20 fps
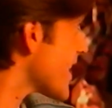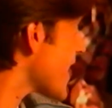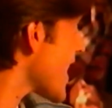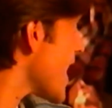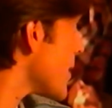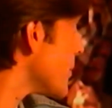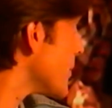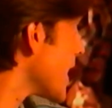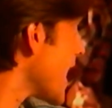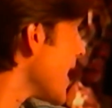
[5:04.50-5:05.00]
like
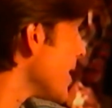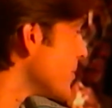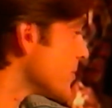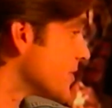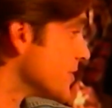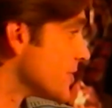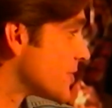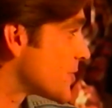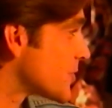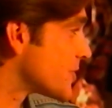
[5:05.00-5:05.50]
that when I
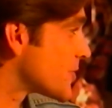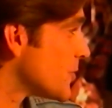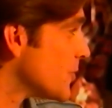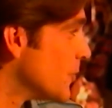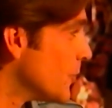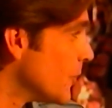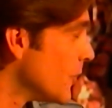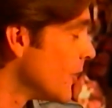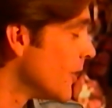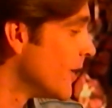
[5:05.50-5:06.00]
was in
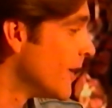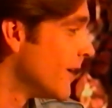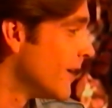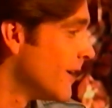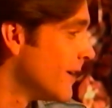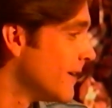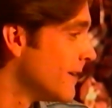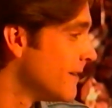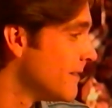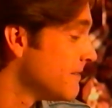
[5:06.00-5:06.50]
school.
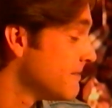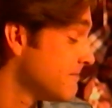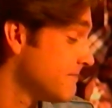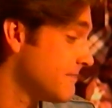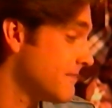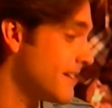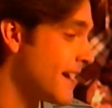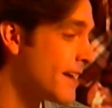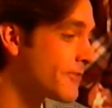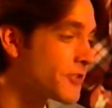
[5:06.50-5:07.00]

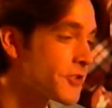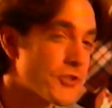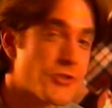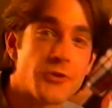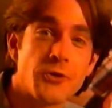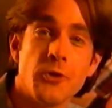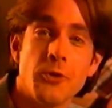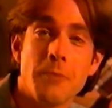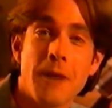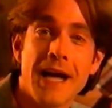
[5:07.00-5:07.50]
After
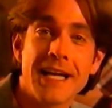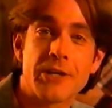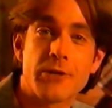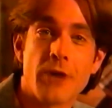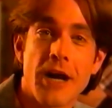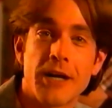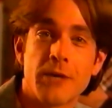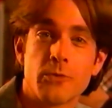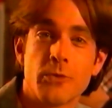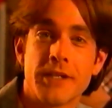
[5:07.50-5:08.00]
school, my
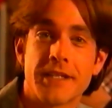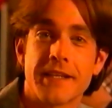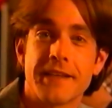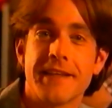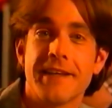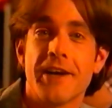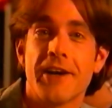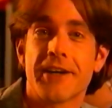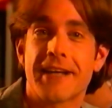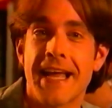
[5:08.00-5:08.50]
crowd went to
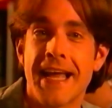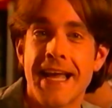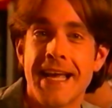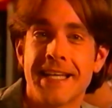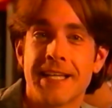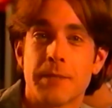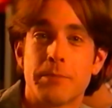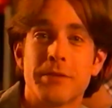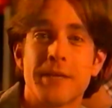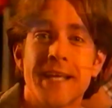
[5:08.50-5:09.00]
the
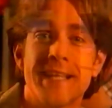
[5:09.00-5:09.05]
arcade to